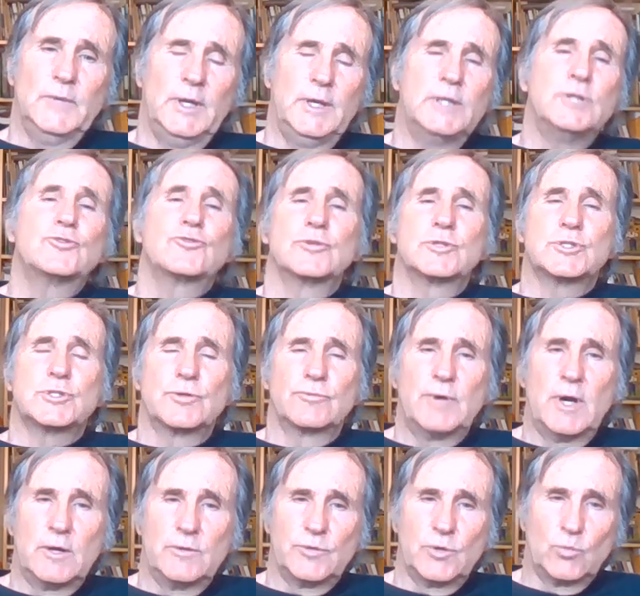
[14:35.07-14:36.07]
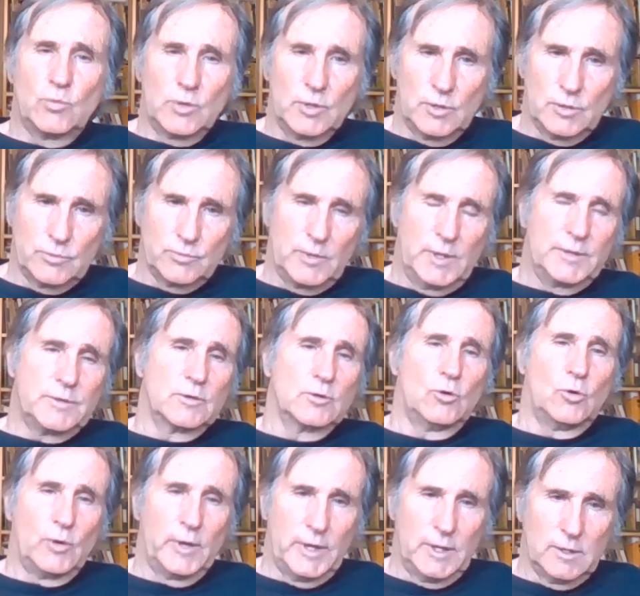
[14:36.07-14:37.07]
interests around the world, whether
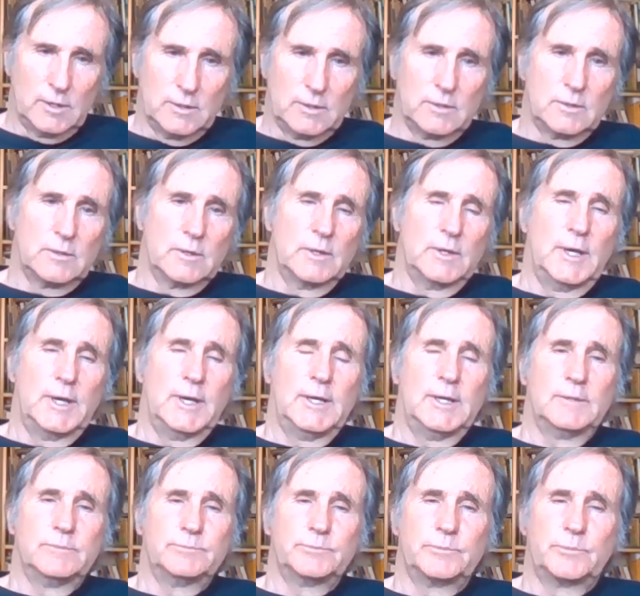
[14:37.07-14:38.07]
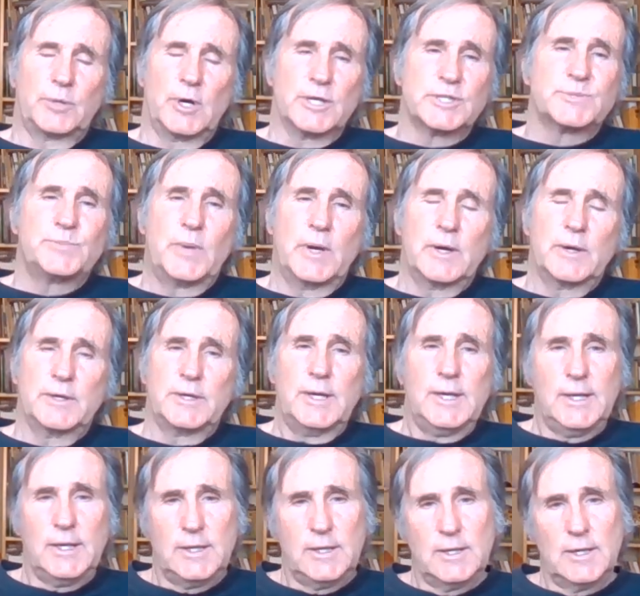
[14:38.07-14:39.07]
oil or
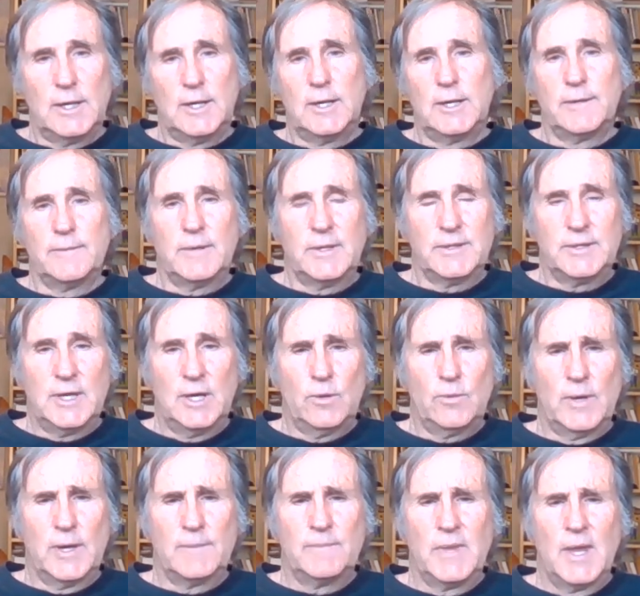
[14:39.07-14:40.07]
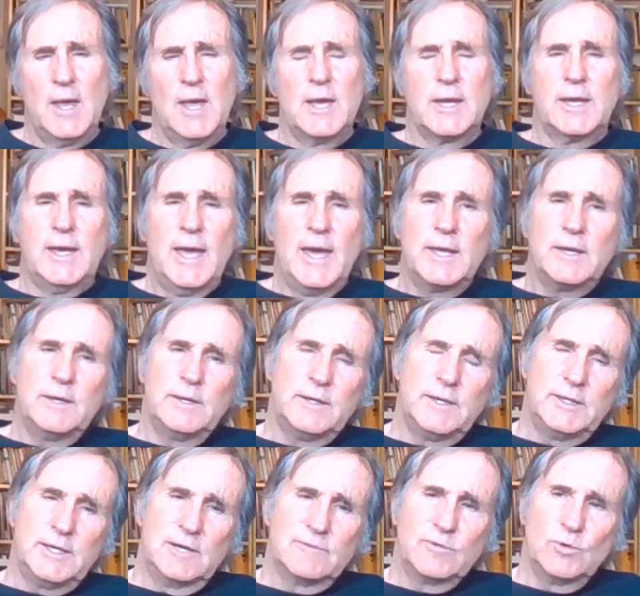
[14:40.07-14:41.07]
prosperity in that way.
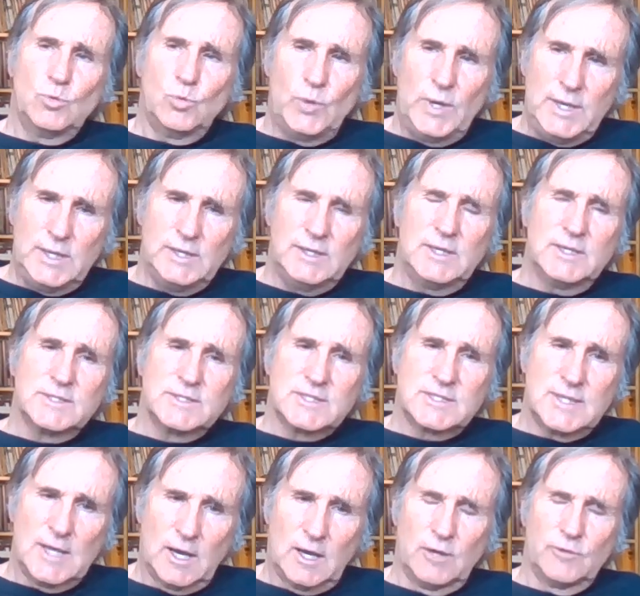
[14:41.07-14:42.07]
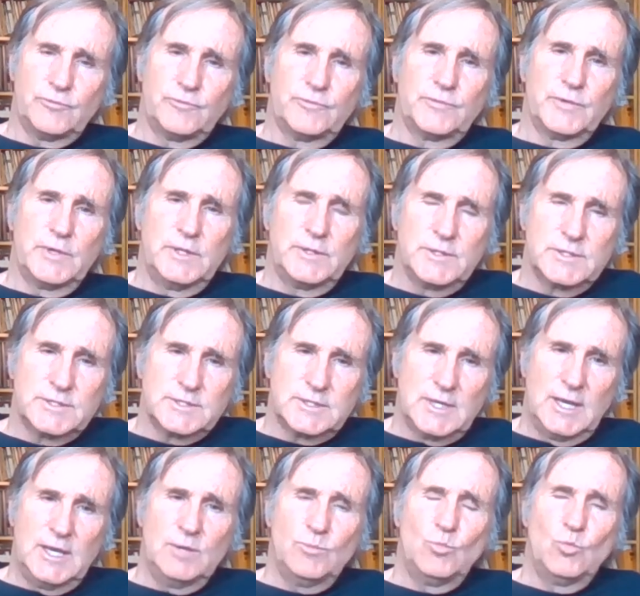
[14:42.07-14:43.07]
Canada never weaned itself in the
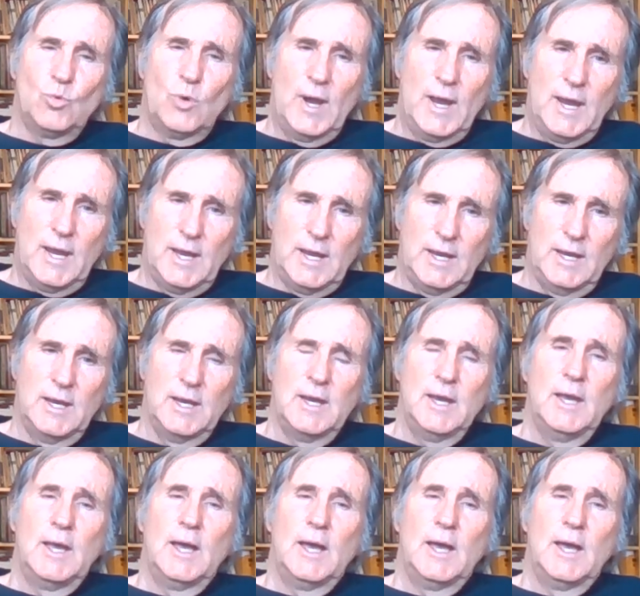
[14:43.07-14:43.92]
same way